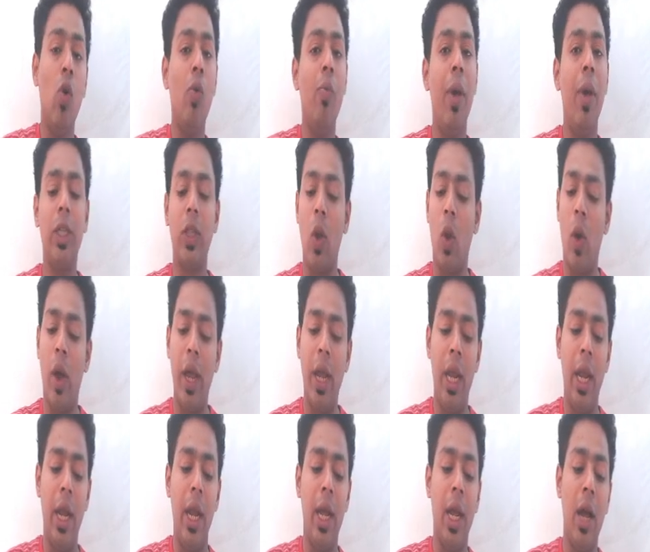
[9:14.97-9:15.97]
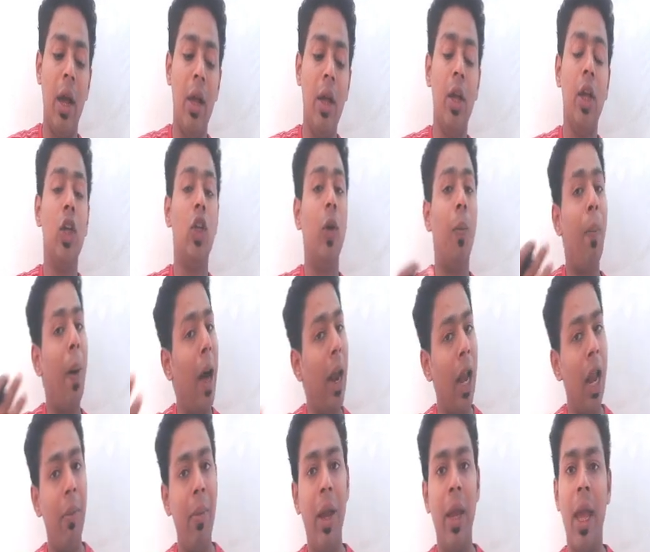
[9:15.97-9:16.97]
who makes law in India? So
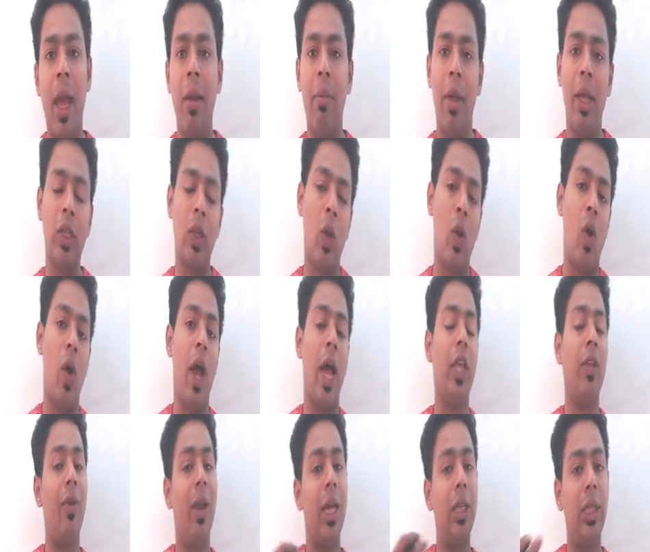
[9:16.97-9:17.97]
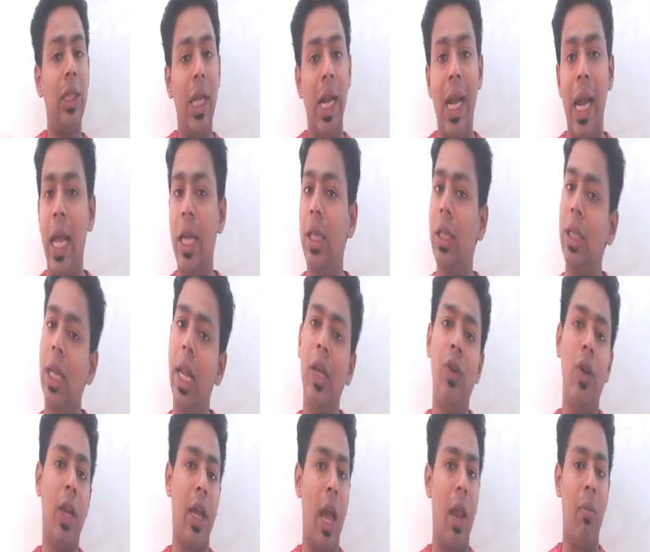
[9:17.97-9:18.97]
parliament can make law as well as state
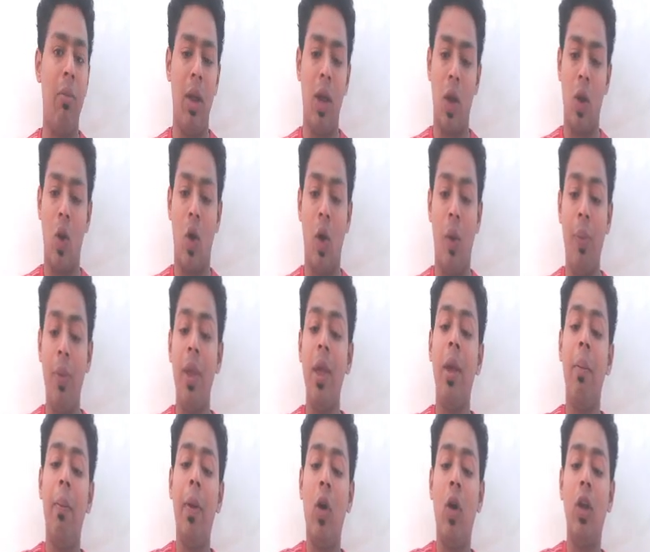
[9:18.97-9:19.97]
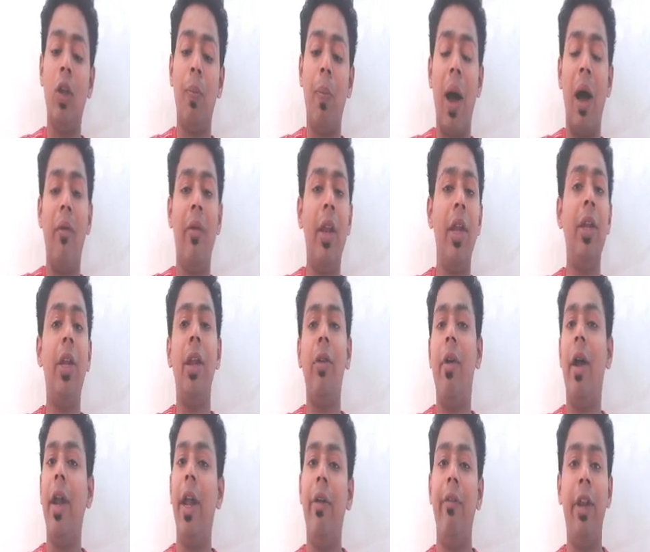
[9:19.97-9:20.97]
legislature can make law. Because power is
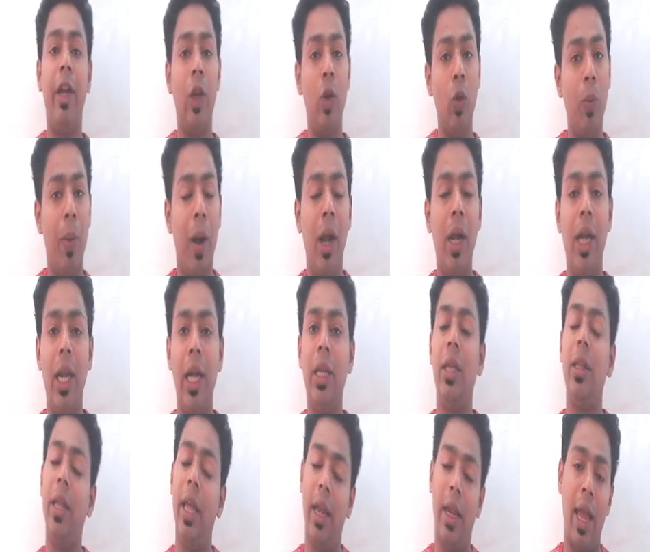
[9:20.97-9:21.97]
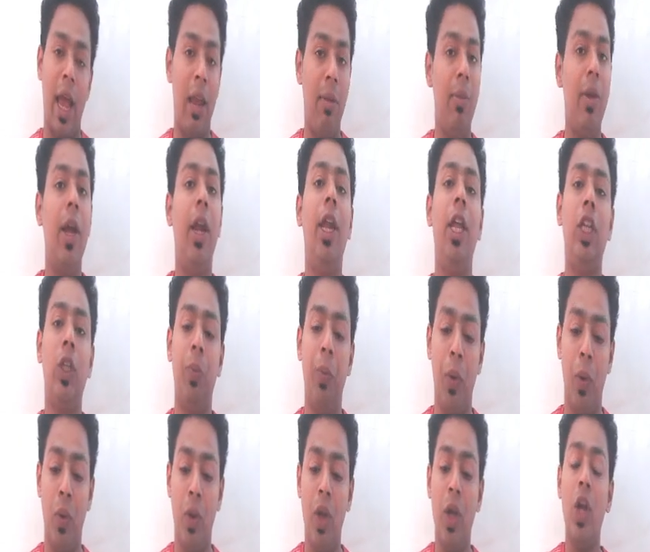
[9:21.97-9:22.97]
divided with two parties, there can be a
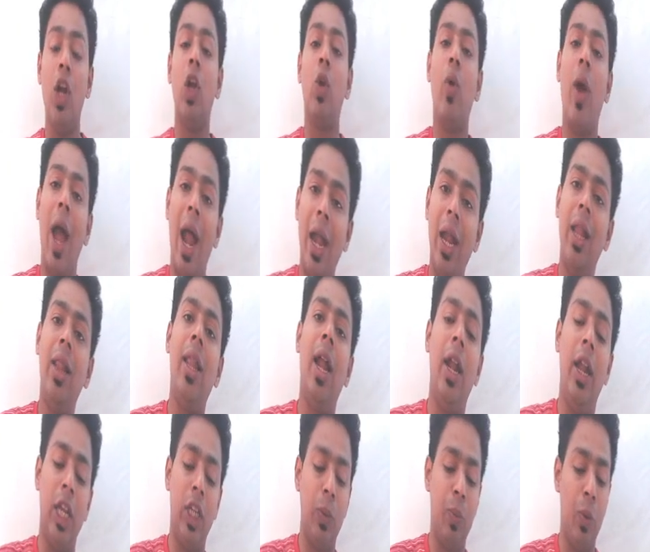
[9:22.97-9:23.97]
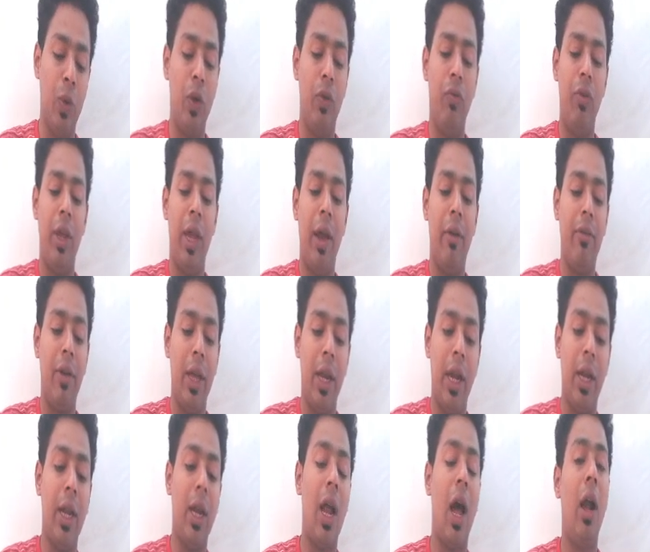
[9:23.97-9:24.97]
dispute. To handle the dispute, we have
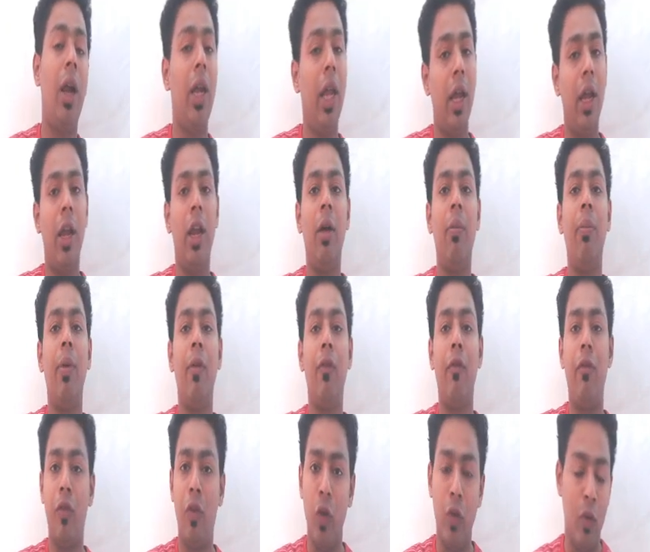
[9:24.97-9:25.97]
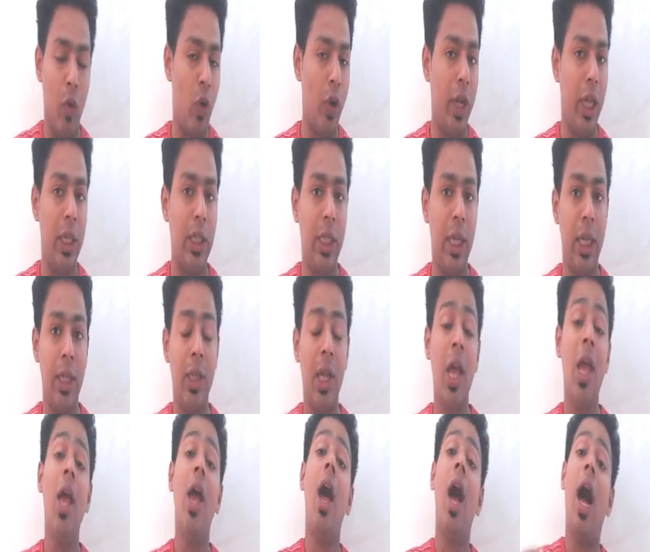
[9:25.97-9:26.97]
created article number 246.
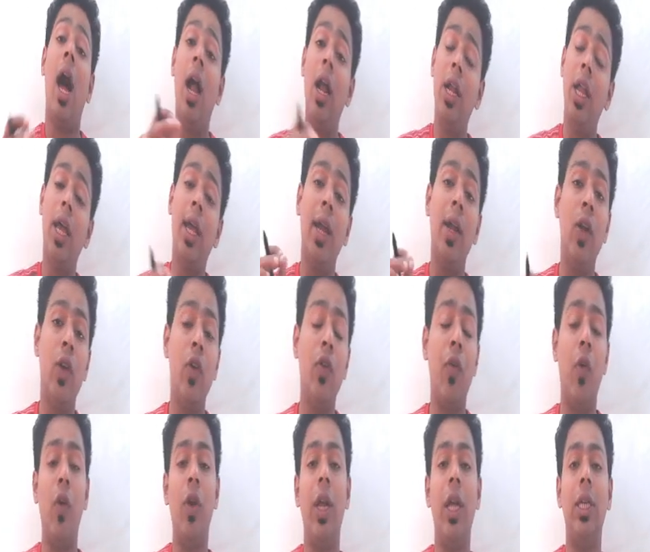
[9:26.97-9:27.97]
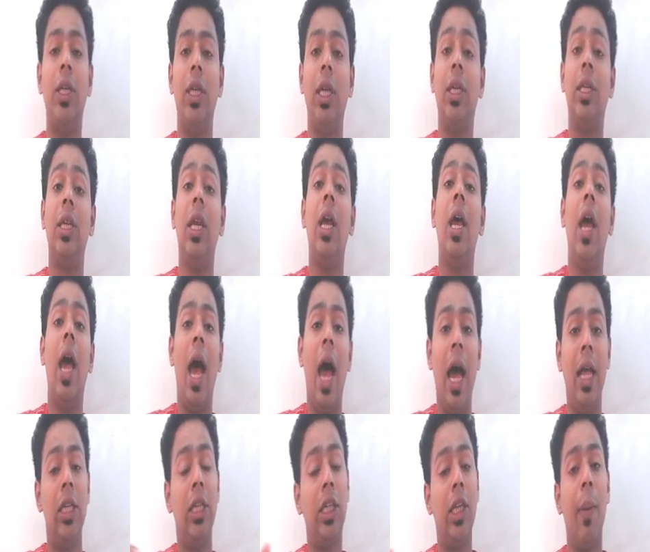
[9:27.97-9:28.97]
Article 246
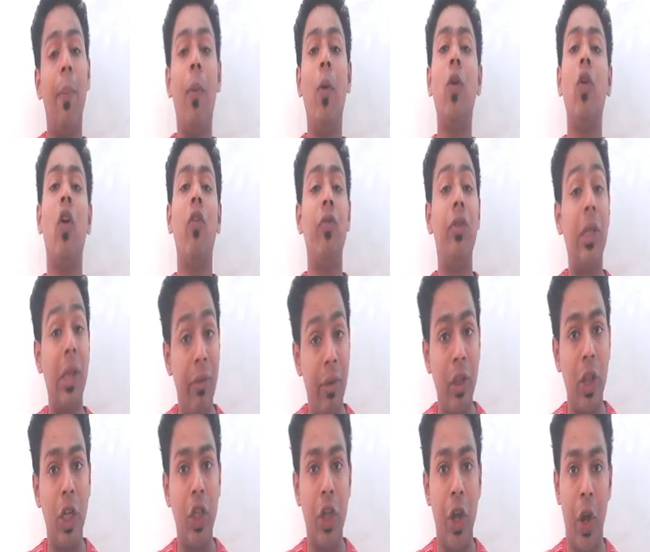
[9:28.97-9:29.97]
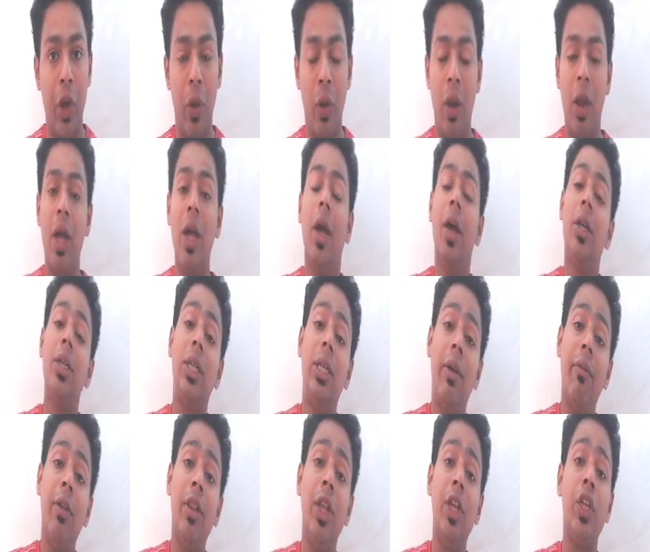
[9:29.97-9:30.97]
has the support of 7th schedule.
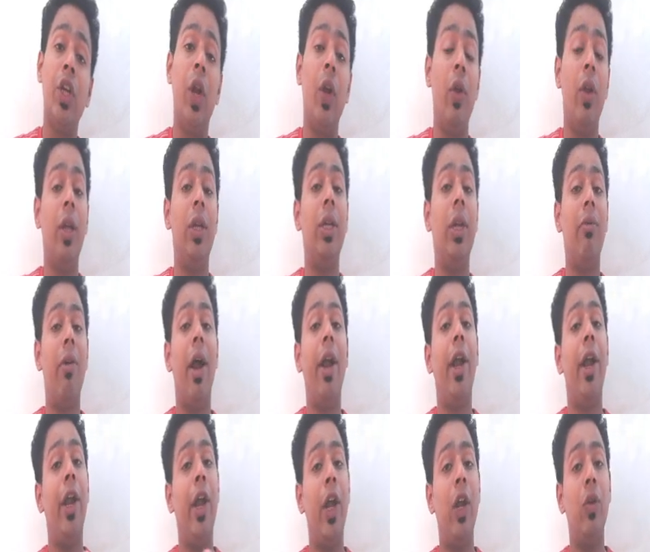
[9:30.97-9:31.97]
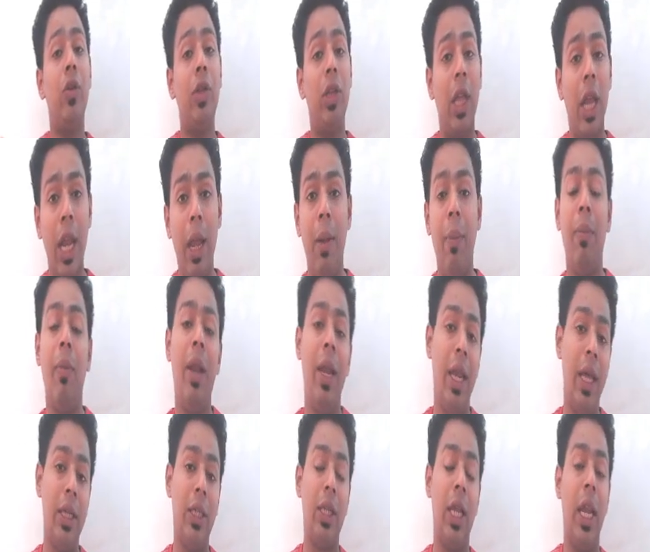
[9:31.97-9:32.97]
7th schedule is divided into 3
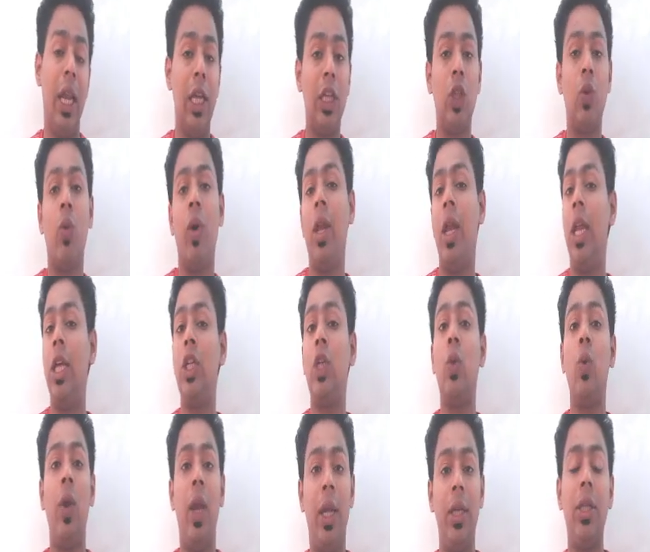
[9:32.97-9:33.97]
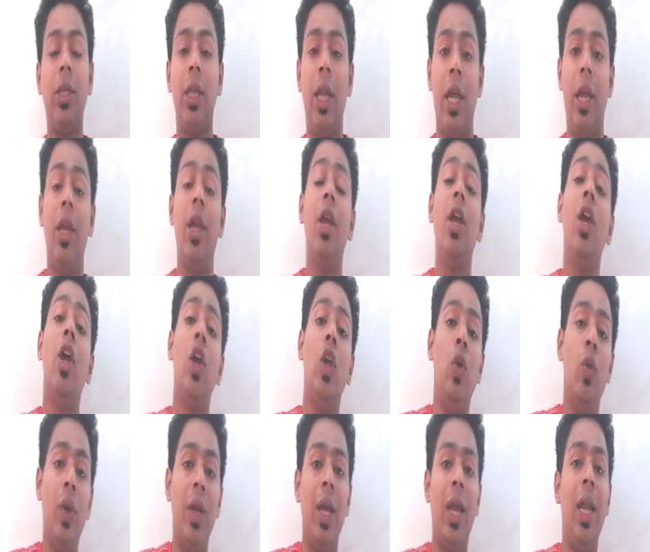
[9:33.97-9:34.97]
lists: list 1, list 2, list 3,
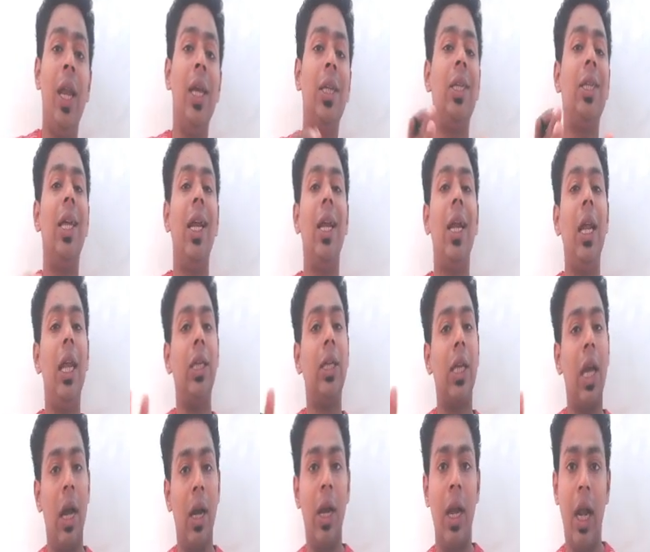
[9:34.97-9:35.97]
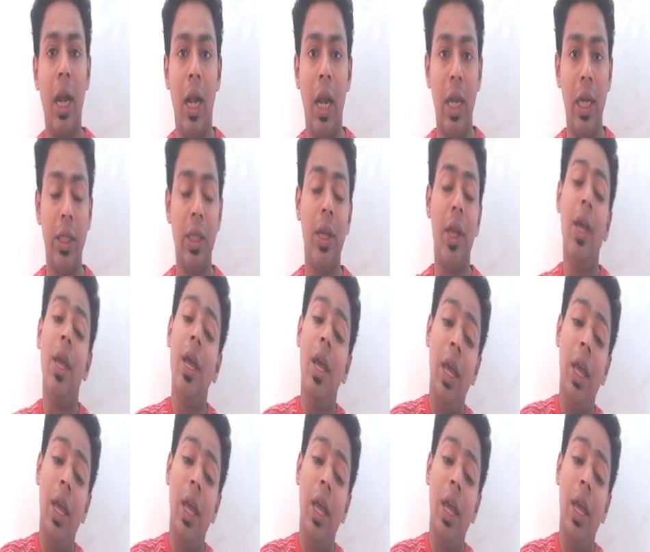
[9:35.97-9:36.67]
union list, state list, concurrent list.